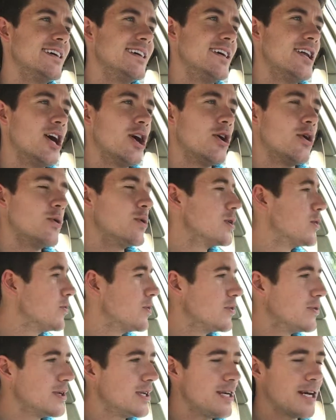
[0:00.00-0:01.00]
What
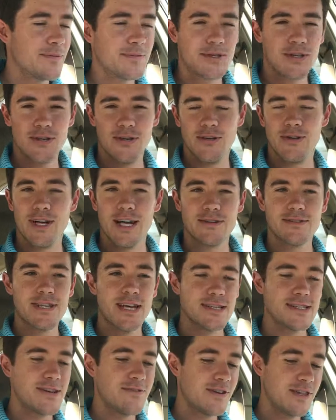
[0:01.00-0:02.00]
are you up to?
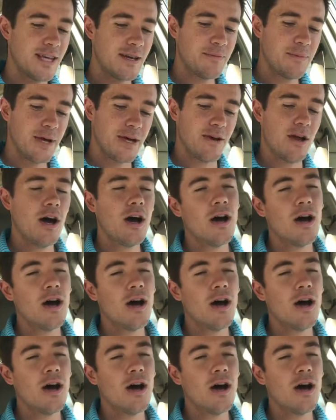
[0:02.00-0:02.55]
How's everything been?